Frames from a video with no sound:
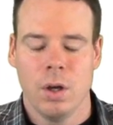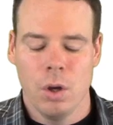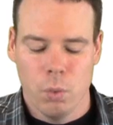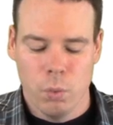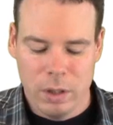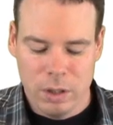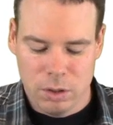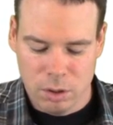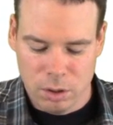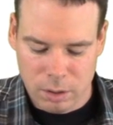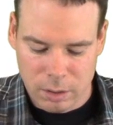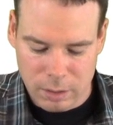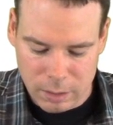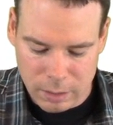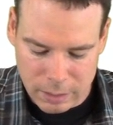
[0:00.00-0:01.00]
we
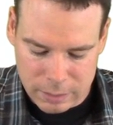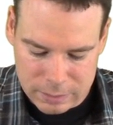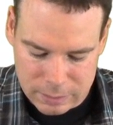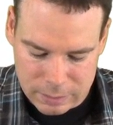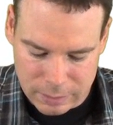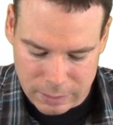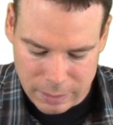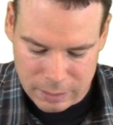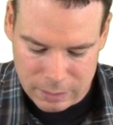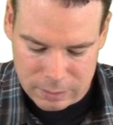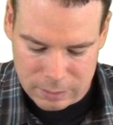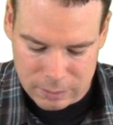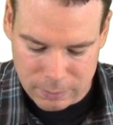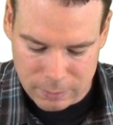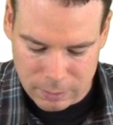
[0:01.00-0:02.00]
took a
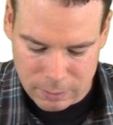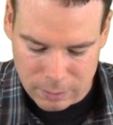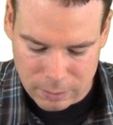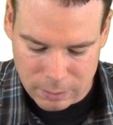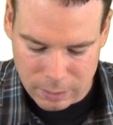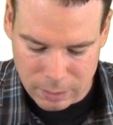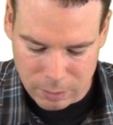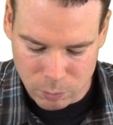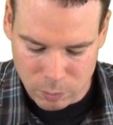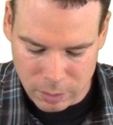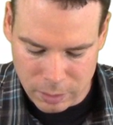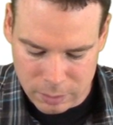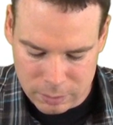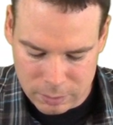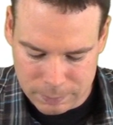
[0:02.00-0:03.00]
slice that
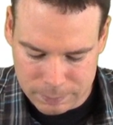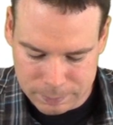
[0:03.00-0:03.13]
was